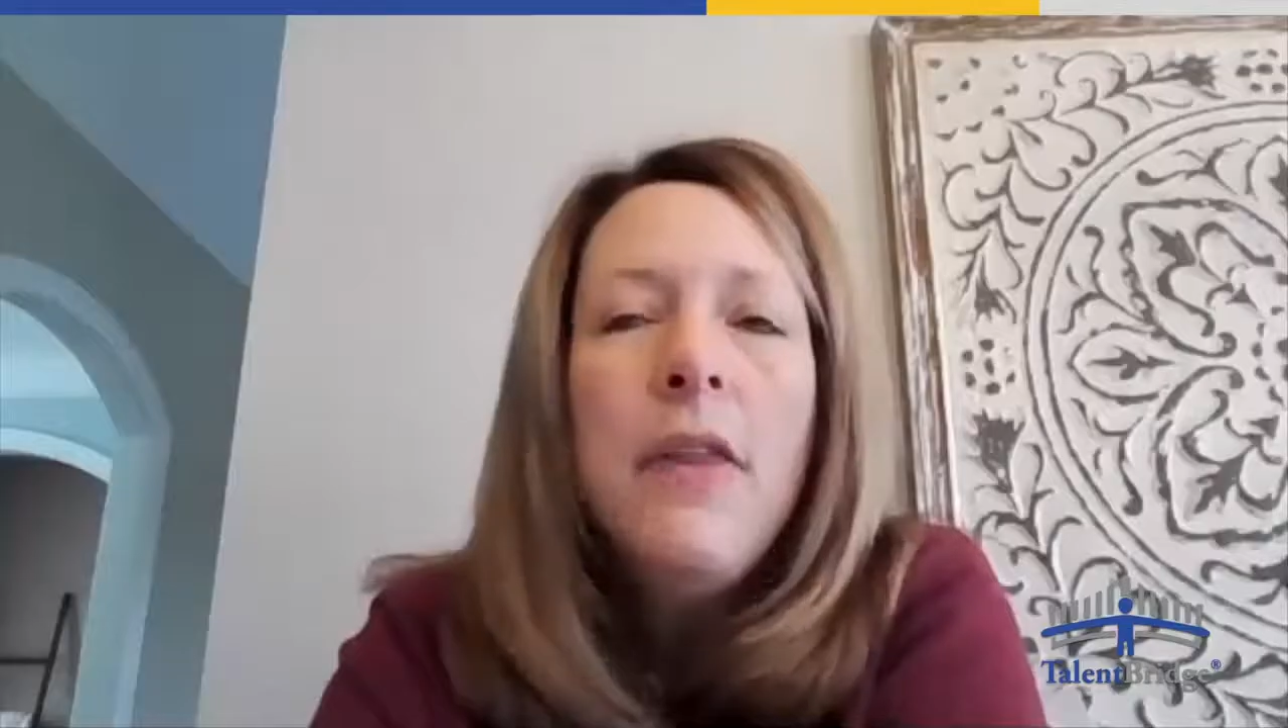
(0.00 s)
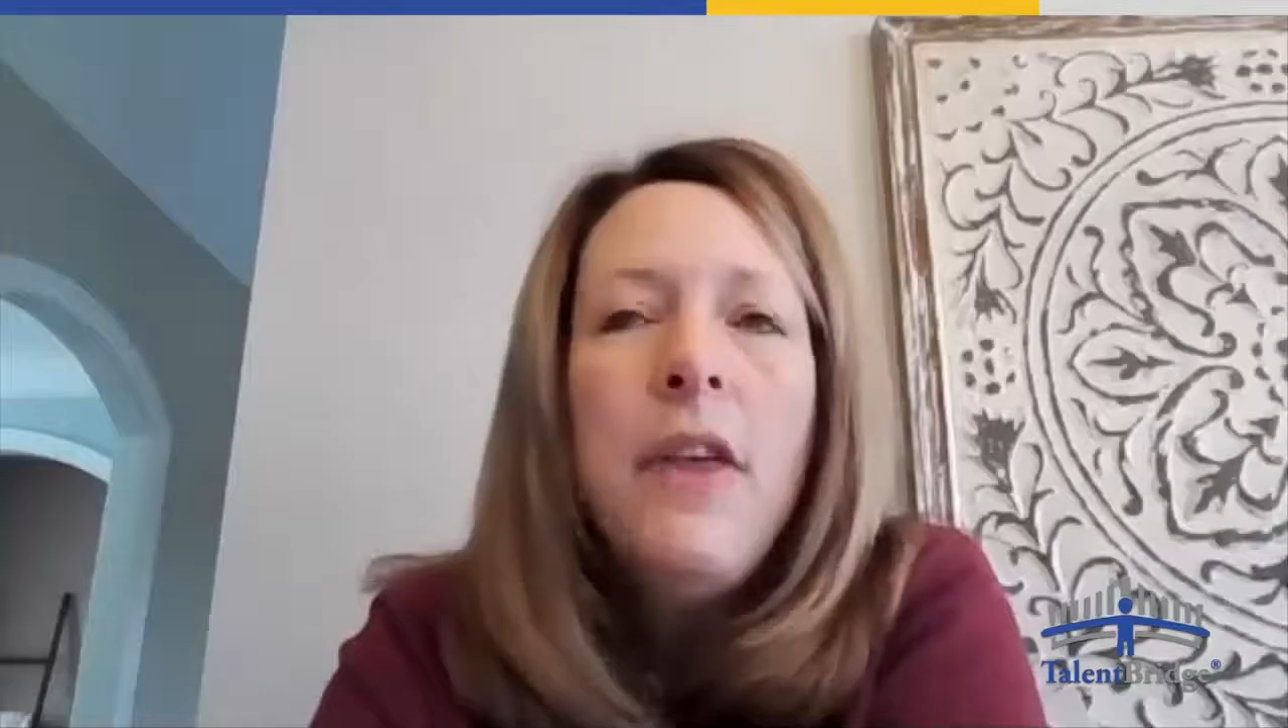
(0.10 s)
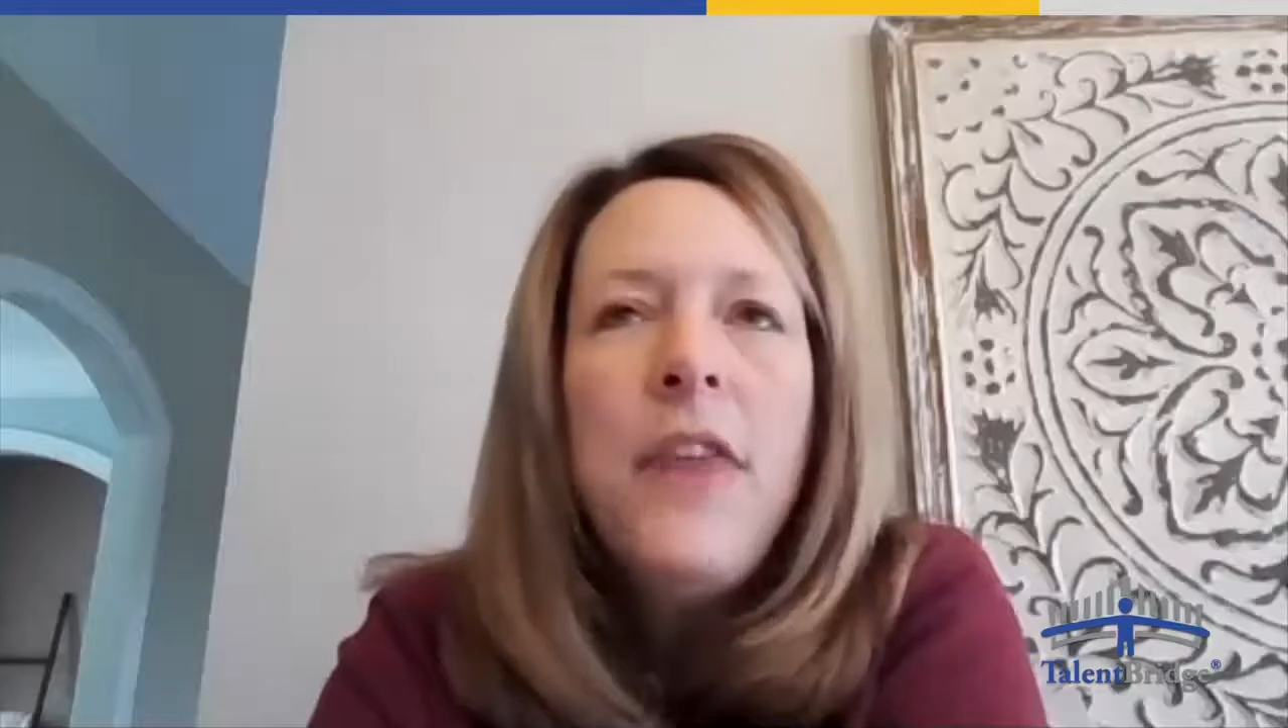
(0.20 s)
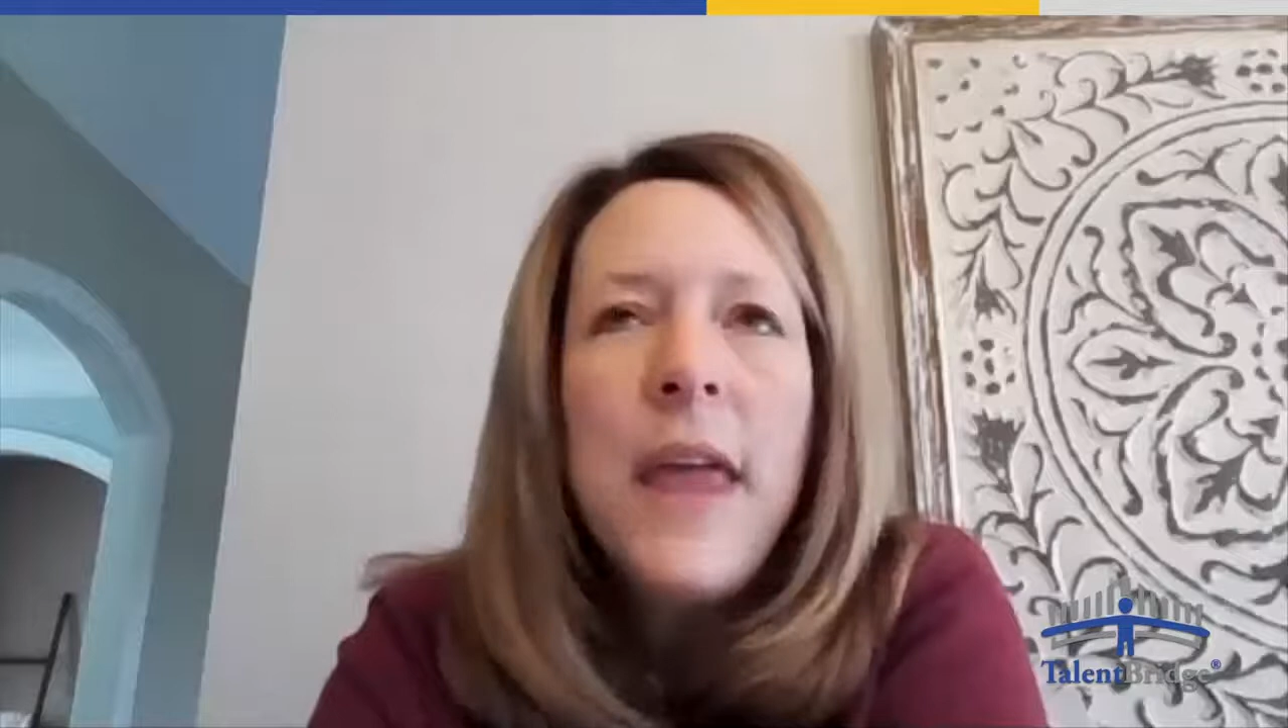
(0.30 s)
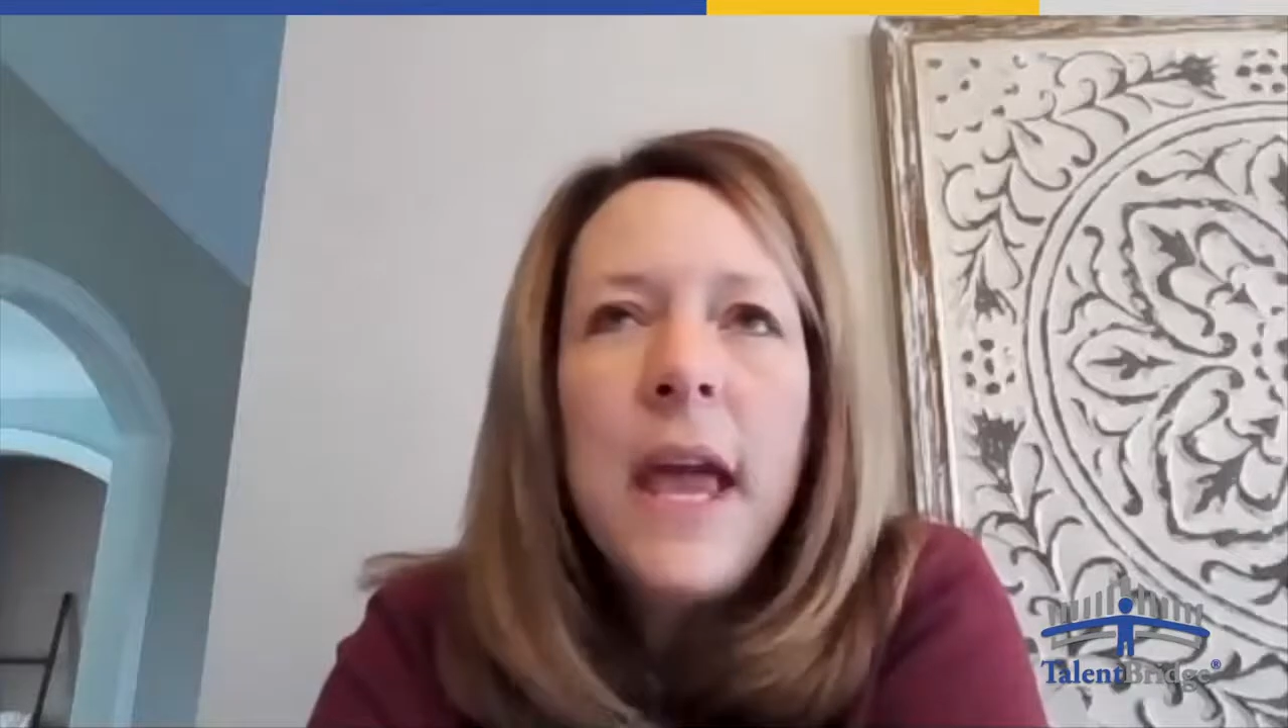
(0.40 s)
The
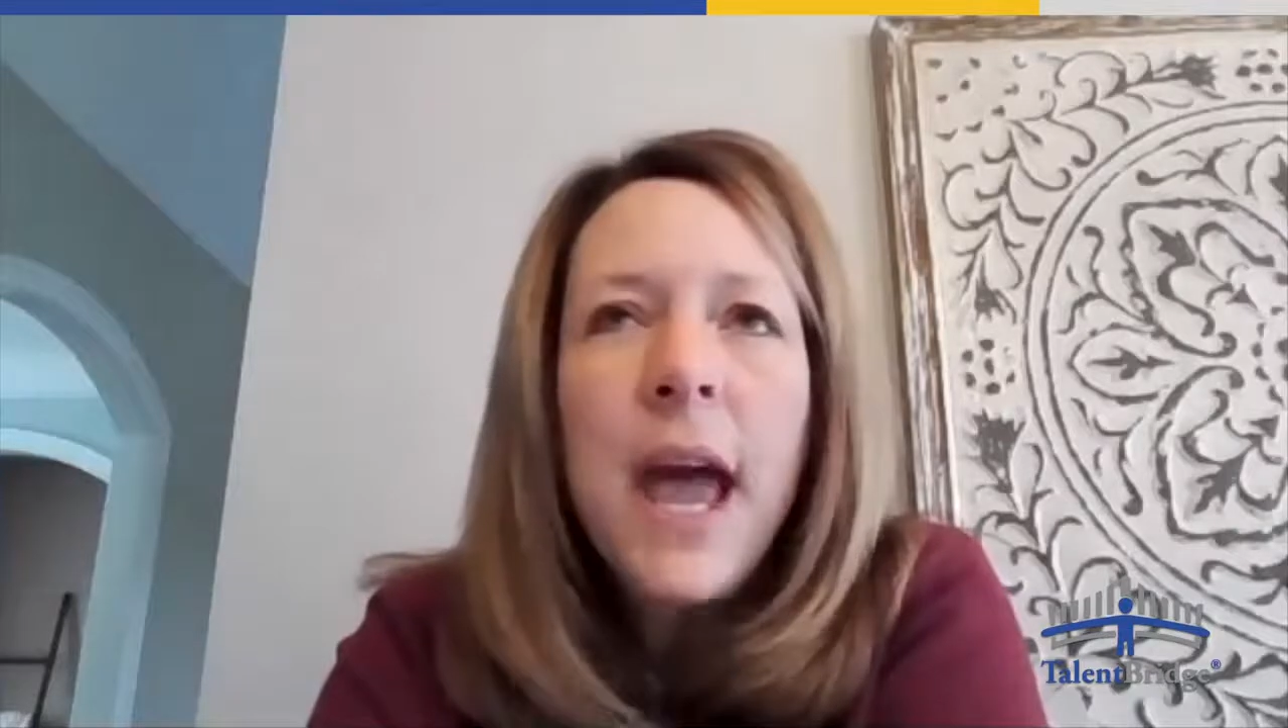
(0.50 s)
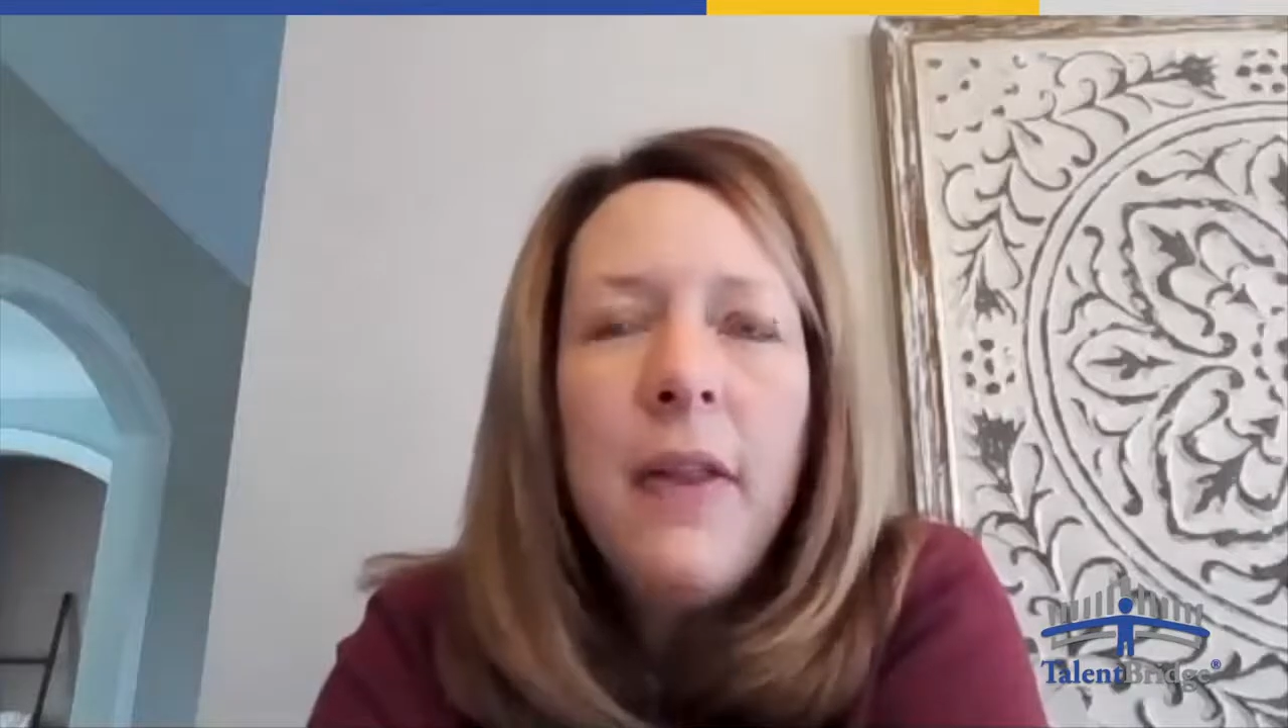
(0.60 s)
thing I